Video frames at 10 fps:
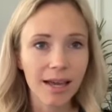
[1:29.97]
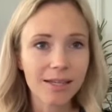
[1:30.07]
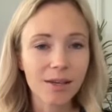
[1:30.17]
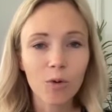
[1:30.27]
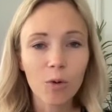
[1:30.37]

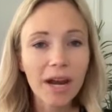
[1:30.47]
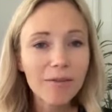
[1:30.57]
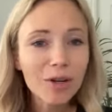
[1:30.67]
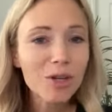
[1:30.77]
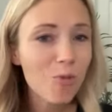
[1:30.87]
as
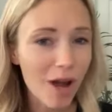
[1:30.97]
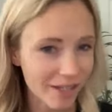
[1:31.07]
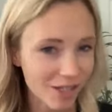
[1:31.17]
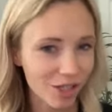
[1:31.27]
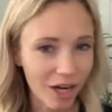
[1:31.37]
whatever you
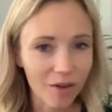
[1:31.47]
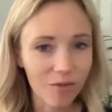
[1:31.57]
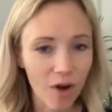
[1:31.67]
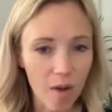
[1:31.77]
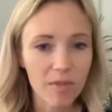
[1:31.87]
want to share
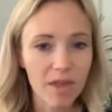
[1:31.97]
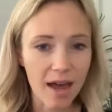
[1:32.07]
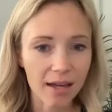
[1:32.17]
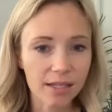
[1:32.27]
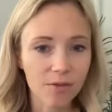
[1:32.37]
from that